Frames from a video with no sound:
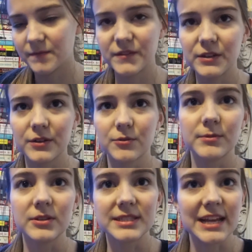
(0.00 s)
feel their
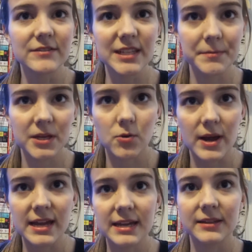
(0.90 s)
real self slipping
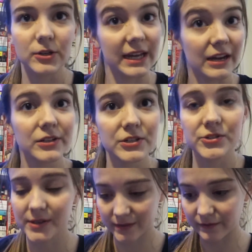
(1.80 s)
away and their characters
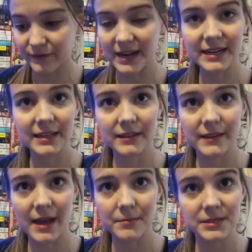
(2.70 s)
are even fighting
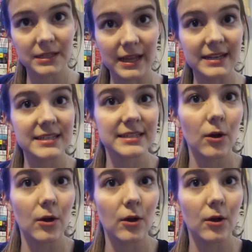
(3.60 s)
them to like